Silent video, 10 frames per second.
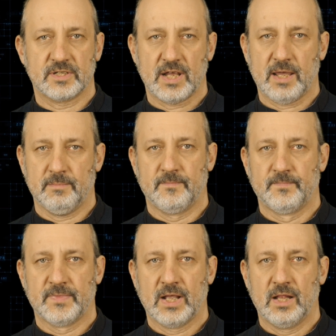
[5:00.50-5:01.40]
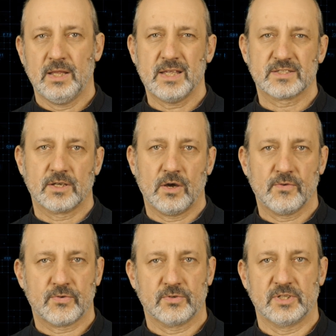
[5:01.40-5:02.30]
name. Let's go
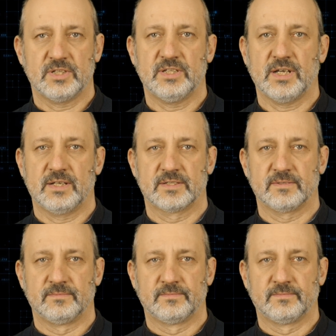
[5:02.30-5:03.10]
through the details.